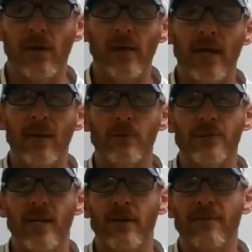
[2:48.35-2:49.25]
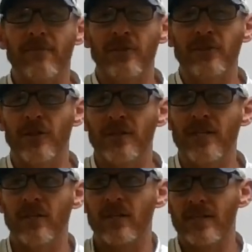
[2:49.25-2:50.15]
And I will say, when I first started
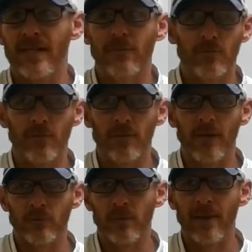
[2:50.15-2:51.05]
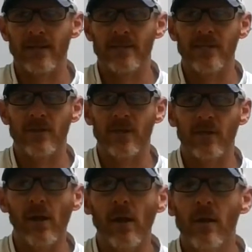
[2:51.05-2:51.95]
teaching this, I was really bad at teaching
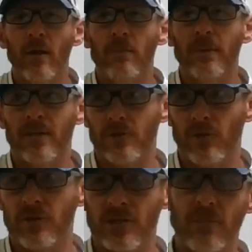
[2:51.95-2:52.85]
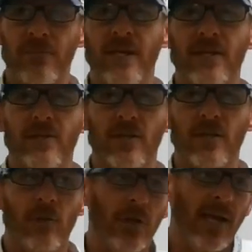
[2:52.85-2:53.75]
it, because there are some things that
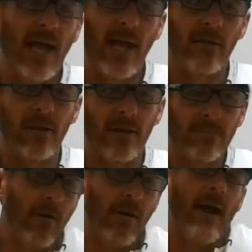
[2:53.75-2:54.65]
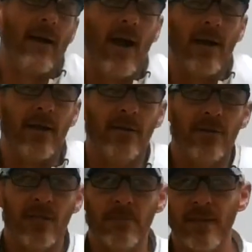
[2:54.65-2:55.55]
you look at and you're like, okay, I got it. And there
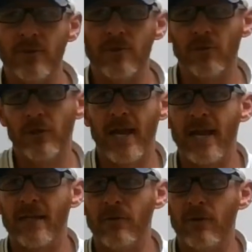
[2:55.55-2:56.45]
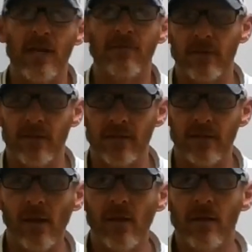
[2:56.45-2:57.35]
are some things you look at and you can never get it.
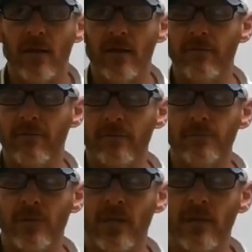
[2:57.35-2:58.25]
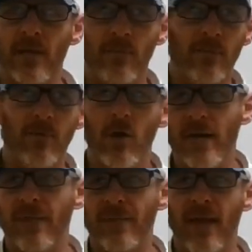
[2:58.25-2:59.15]
And we've all
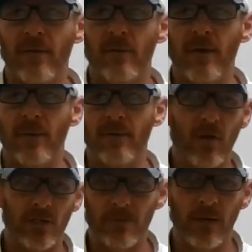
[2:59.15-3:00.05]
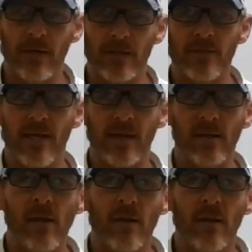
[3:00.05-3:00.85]
got that, right? We've all experienced that.